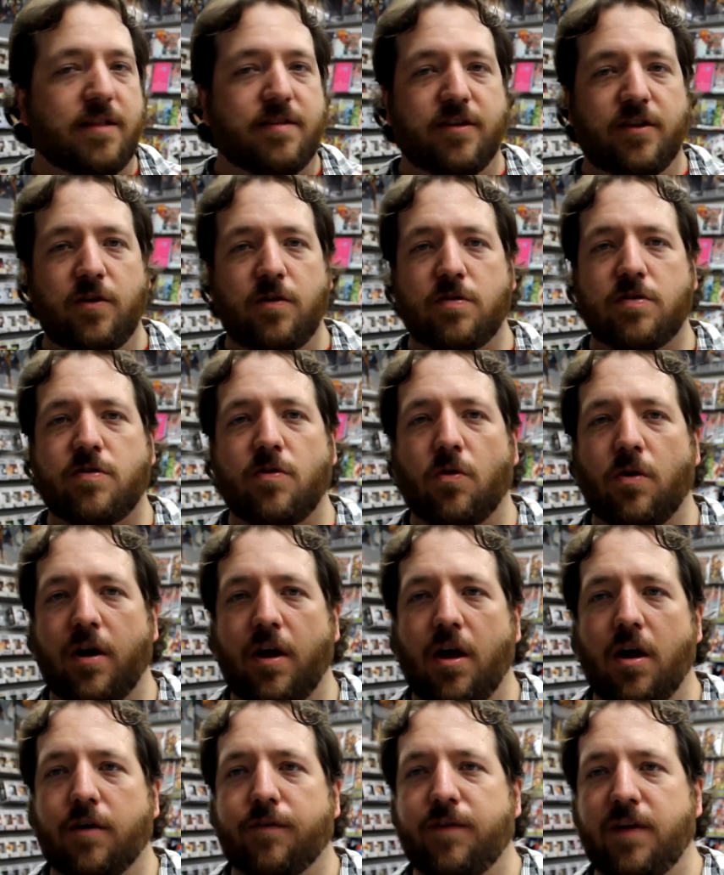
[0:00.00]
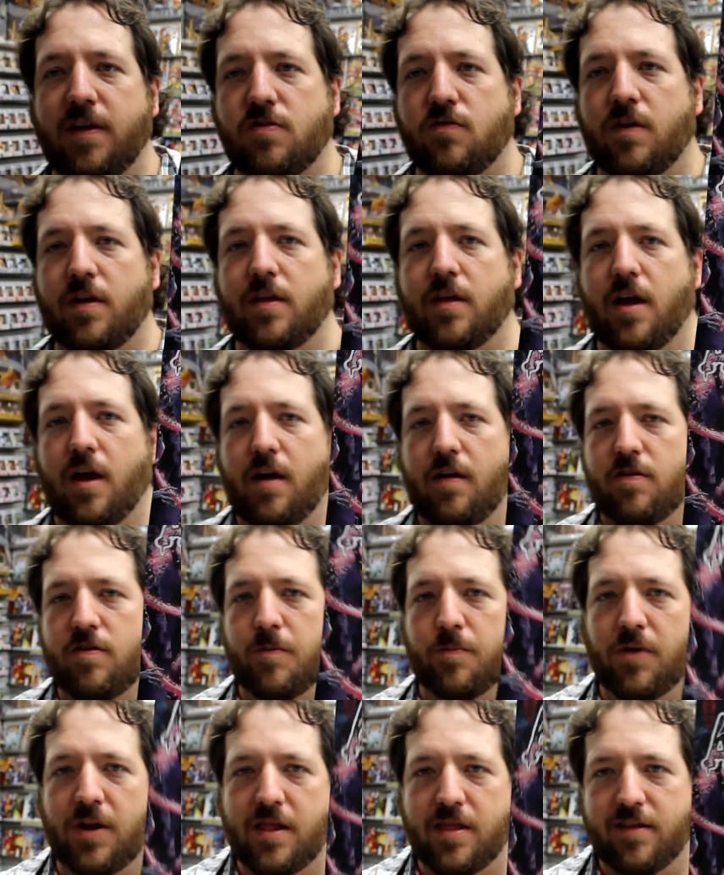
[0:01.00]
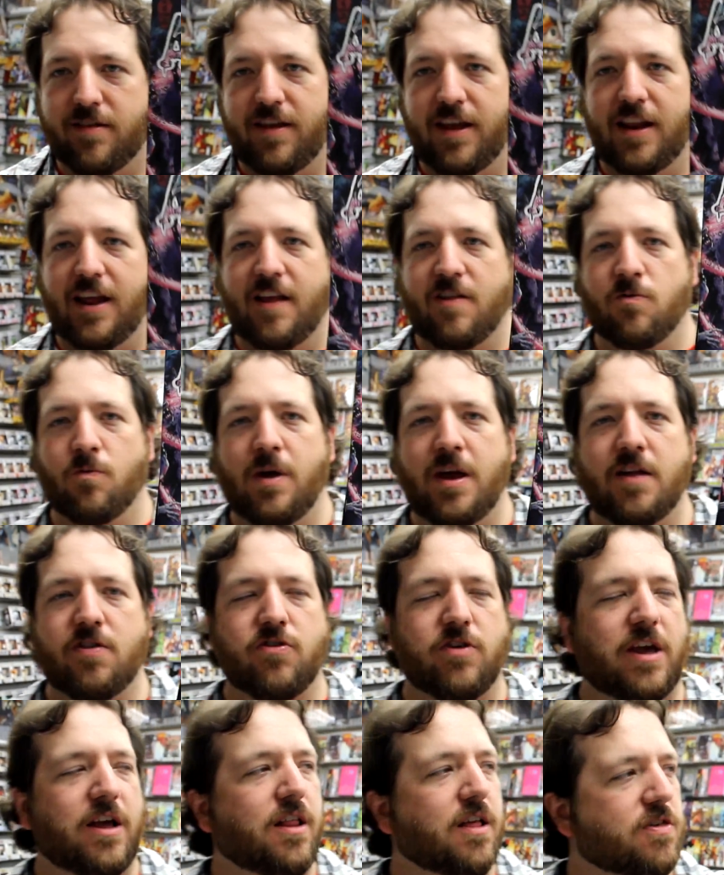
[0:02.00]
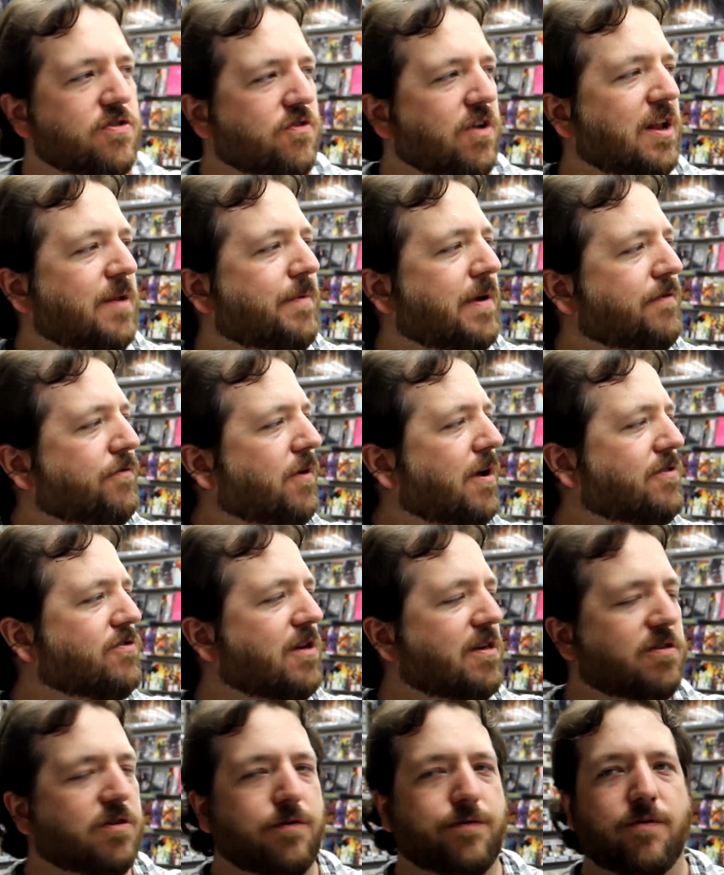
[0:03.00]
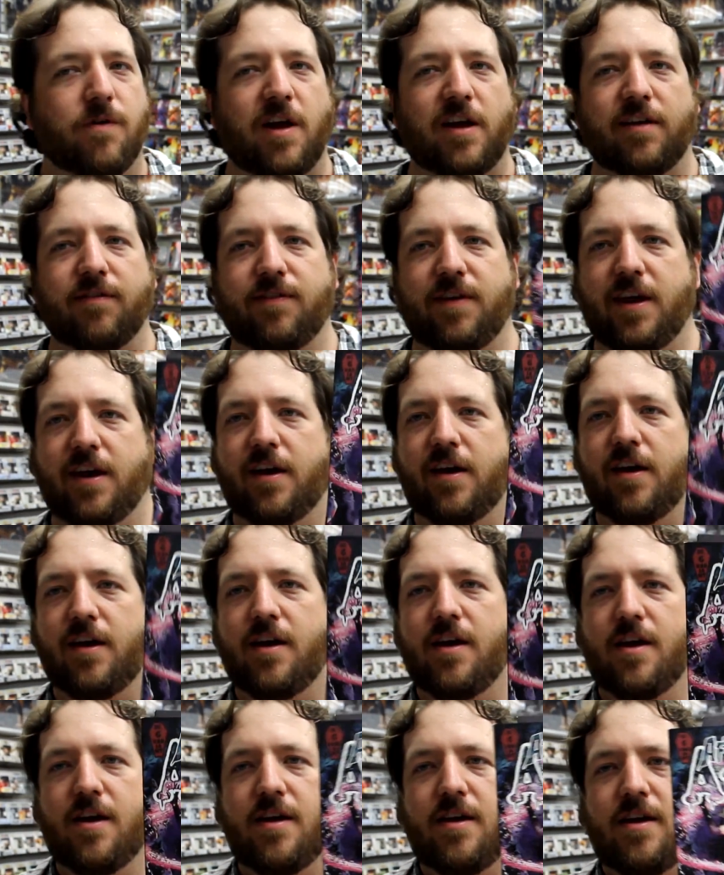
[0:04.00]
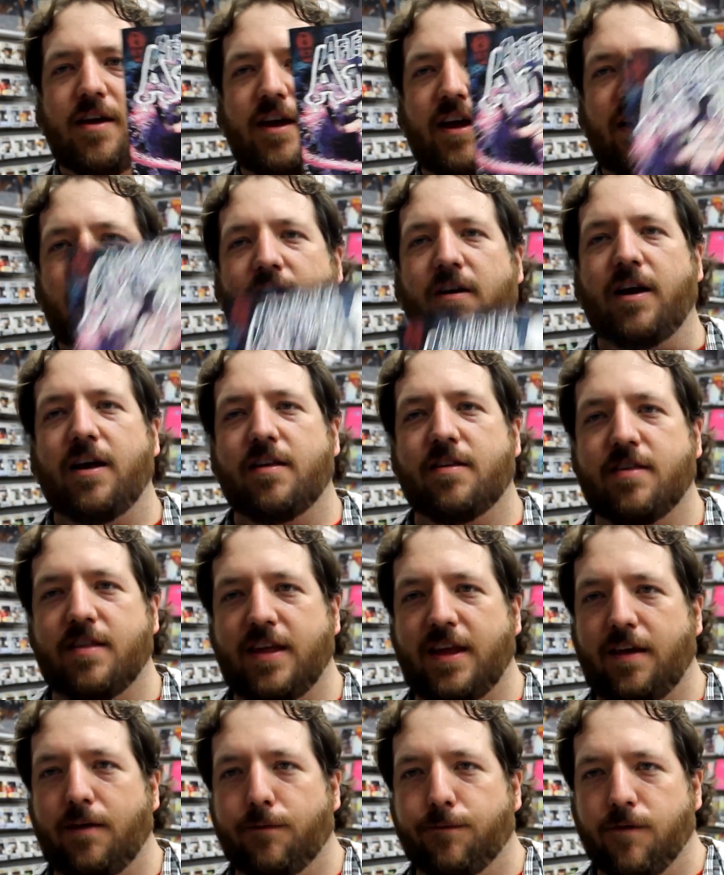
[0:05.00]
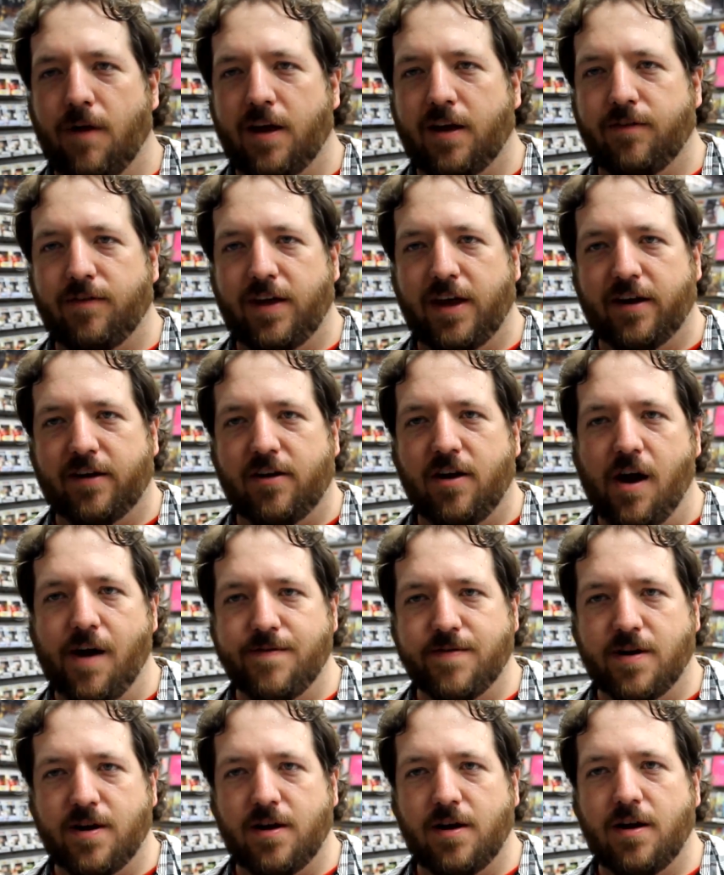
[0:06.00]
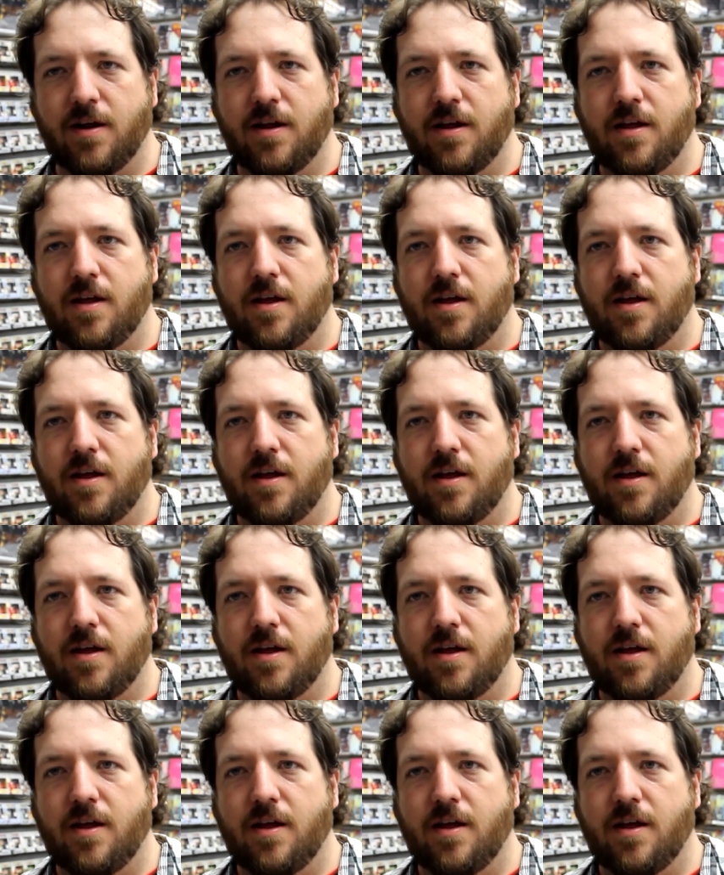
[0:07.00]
It's a new story arc featuring Sabrina the Teenage Witch, illustrated by Francesco Francavilla. Here is the Francavilla cover.